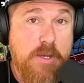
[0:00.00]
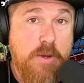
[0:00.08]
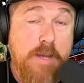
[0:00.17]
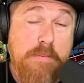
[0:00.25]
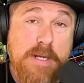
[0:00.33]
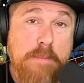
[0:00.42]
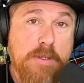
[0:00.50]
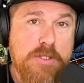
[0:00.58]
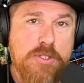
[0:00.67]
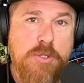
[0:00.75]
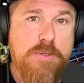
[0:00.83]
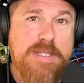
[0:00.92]
I put up on
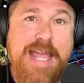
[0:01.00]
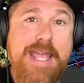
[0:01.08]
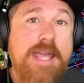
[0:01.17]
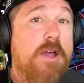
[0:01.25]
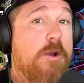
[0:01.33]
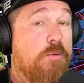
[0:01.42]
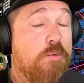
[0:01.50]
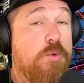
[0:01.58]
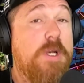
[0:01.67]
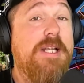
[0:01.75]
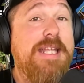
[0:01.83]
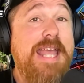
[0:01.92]
Tuesday,
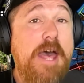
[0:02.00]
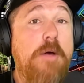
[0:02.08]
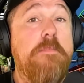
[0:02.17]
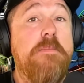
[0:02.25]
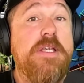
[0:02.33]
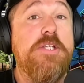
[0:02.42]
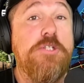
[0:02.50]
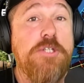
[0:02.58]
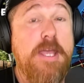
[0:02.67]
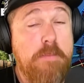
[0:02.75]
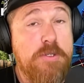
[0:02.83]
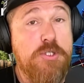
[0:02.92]
really help me
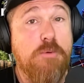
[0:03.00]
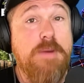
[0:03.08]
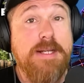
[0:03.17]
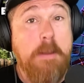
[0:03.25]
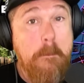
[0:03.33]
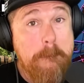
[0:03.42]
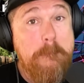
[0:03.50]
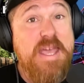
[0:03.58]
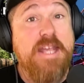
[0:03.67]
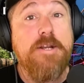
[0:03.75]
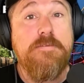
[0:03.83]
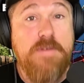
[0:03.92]
shape and direct
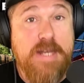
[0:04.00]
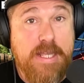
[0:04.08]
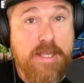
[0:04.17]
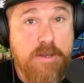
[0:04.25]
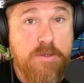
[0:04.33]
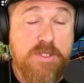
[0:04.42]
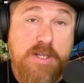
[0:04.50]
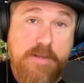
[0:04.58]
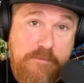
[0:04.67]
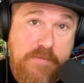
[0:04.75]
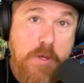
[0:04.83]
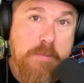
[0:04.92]
bigger videos that I
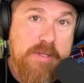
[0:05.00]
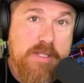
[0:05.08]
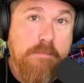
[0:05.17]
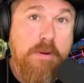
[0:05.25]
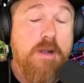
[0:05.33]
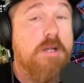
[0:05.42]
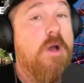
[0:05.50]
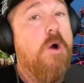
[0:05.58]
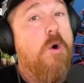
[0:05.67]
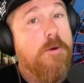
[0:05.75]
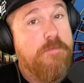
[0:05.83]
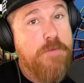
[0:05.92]
film in the park
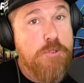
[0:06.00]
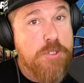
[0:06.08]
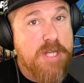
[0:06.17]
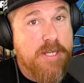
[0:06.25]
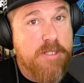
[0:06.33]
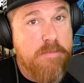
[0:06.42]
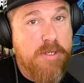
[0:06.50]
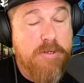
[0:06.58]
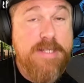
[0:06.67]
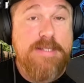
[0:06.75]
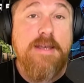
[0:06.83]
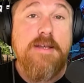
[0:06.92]
or future
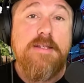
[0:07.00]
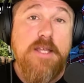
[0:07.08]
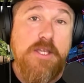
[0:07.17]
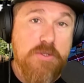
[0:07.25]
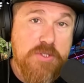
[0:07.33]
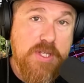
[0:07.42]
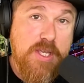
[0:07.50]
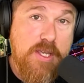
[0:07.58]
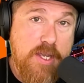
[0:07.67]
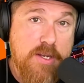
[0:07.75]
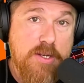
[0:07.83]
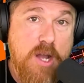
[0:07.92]
documentaries that you'll see
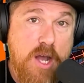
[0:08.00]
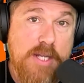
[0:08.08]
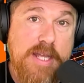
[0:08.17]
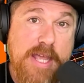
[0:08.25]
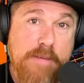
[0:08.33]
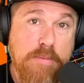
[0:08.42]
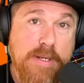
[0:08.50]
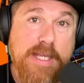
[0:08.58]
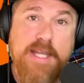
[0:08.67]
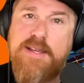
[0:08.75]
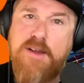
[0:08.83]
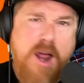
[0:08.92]
here on Hey
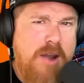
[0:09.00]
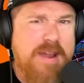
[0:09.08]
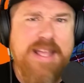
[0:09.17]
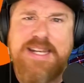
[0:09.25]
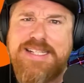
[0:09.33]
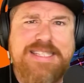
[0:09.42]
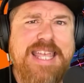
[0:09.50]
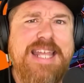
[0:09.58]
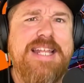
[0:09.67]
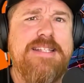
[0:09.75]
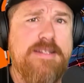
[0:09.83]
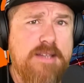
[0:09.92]
Bricky. All right, let's get
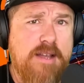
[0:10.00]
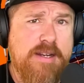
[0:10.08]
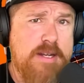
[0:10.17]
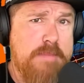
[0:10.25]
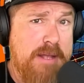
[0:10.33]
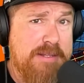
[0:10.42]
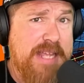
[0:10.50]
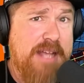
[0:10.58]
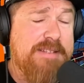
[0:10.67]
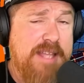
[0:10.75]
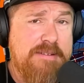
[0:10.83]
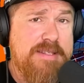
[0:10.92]
into talking about
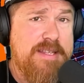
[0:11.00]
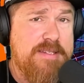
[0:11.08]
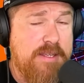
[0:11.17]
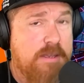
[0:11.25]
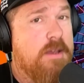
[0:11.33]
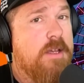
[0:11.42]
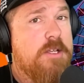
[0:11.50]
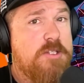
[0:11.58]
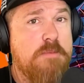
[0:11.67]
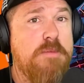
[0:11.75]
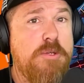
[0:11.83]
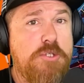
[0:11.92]
downtown Disney,
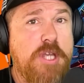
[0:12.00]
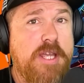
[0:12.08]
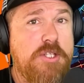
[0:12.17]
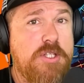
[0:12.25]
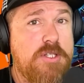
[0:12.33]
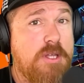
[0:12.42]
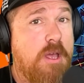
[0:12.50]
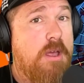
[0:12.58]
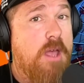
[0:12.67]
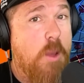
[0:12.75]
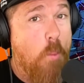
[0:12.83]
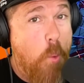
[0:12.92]
some new changes,
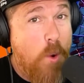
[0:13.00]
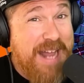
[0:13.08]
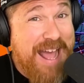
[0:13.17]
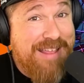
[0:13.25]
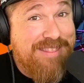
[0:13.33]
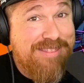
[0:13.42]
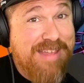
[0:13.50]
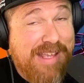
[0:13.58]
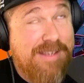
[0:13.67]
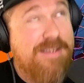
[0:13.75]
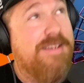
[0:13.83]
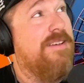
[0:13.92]
and what I
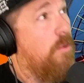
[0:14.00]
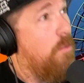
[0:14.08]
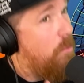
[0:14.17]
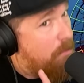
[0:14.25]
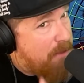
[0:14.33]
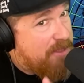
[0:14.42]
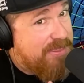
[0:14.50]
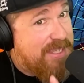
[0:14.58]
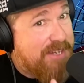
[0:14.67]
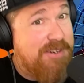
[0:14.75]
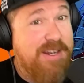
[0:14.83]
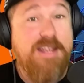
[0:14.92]
think, my
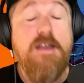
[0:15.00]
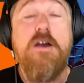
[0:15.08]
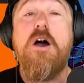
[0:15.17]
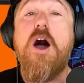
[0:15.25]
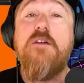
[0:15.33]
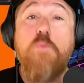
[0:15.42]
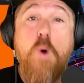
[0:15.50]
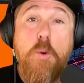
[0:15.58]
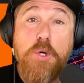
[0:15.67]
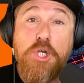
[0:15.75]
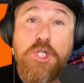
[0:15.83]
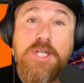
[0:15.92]
theory, of what
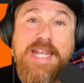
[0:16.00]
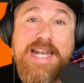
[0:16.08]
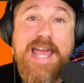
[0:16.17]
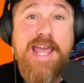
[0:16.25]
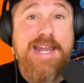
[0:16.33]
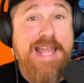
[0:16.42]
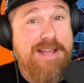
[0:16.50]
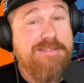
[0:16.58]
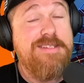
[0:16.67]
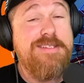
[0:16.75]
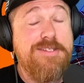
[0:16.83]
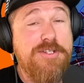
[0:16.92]
we're looking at and how
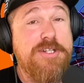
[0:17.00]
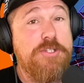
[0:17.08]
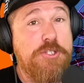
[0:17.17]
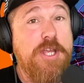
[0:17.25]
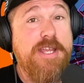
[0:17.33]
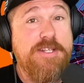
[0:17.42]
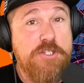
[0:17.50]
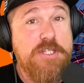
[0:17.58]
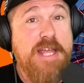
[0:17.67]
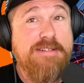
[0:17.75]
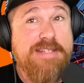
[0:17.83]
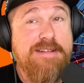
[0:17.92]
this is going to change
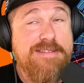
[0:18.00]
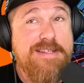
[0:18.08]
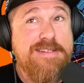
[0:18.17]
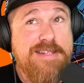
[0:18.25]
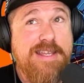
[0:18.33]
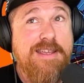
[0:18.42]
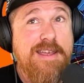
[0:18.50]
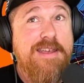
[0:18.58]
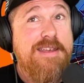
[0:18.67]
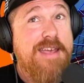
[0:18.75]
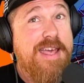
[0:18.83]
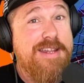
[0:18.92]
downtown Disney.
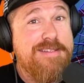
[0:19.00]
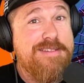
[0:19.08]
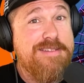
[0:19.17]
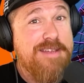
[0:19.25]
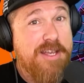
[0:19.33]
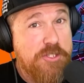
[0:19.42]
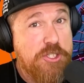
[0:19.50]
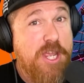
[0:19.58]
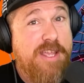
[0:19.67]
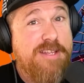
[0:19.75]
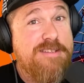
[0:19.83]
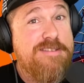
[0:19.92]
And it's a
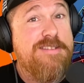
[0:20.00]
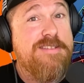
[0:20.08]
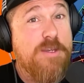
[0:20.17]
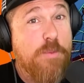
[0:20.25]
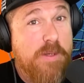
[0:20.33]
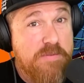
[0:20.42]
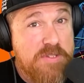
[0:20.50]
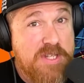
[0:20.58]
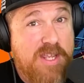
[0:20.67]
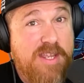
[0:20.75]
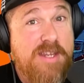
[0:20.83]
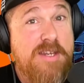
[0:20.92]
change that we've
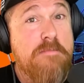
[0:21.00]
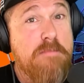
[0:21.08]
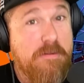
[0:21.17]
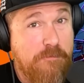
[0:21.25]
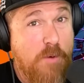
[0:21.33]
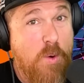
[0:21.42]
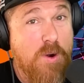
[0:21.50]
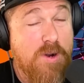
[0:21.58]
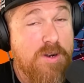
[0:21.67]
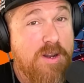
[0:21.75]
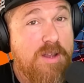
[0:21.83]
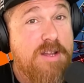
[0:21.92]
seen
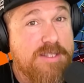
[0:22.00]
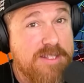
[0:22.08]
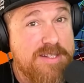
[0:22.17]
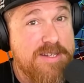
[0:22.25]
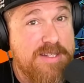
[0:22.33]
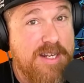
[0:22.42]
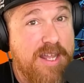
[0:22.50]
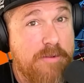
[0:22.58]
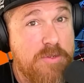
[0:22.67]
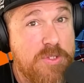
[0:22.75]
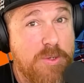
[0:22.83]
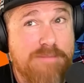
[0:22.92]
before at the Disneyland
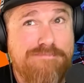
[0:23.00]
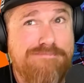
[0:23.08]
Resort